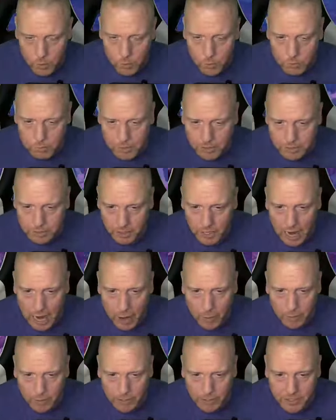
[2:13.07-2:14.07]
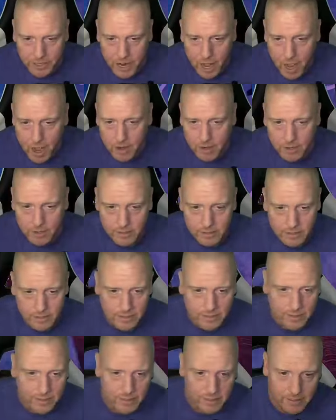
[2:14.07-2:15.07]
Mr. Howard the Duck
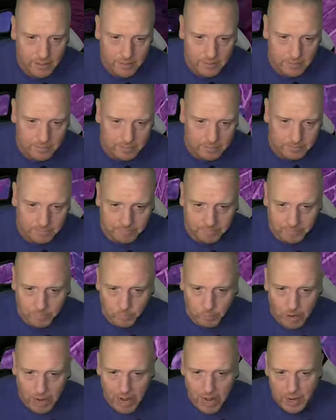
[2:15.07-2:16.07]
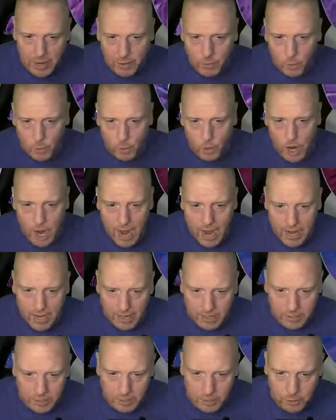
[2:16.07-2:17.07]
ran right
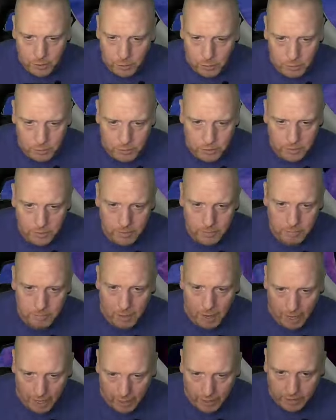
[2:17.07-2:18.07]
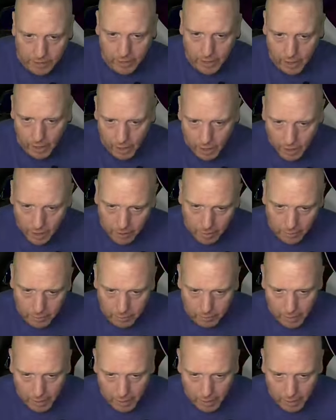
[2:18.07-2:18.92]
into my my